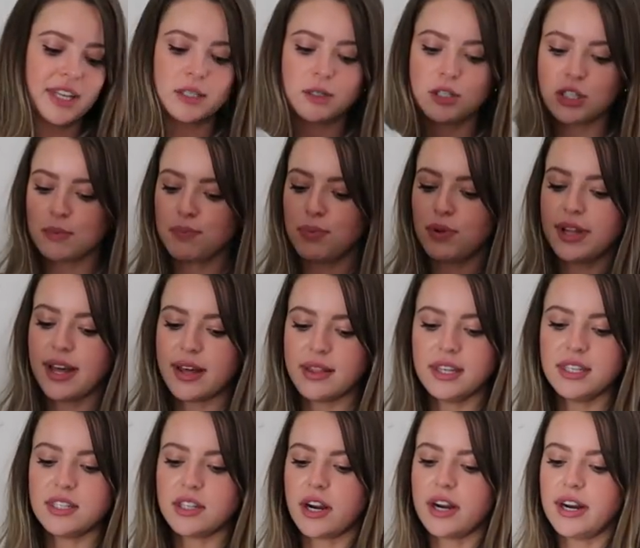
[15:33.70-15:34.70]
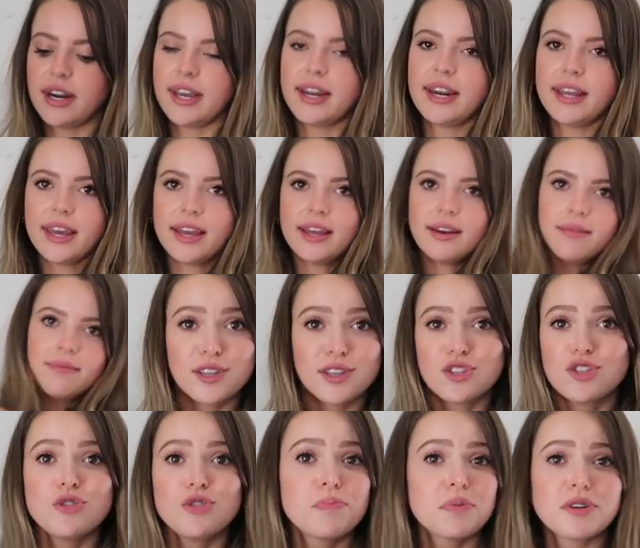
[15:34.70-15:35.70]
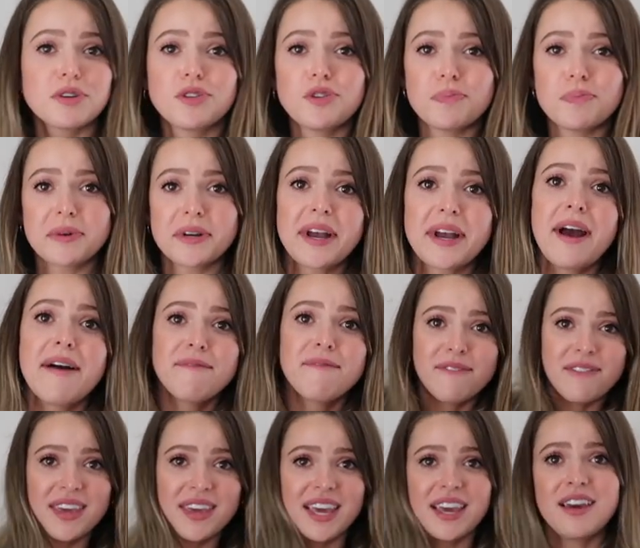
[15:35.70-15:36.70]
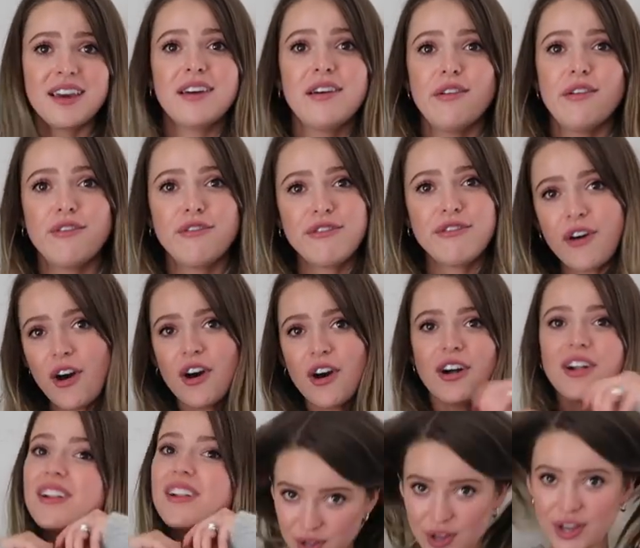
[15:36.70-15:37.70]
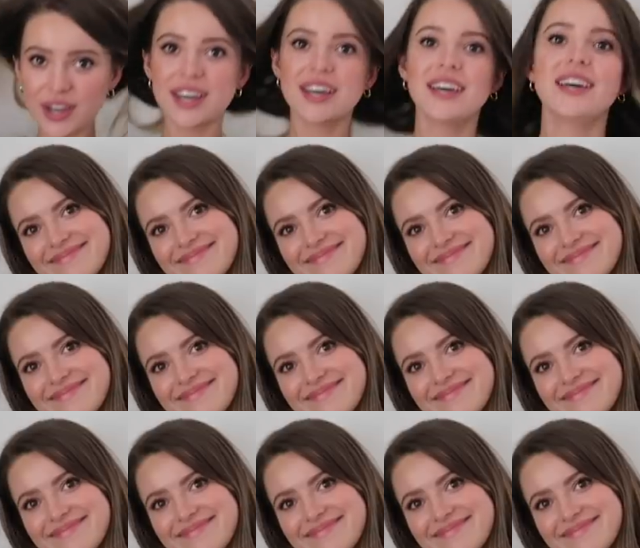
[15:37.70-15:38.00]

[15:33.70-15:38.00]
let's just pull out this cardigan again. The super duper comfy fall look.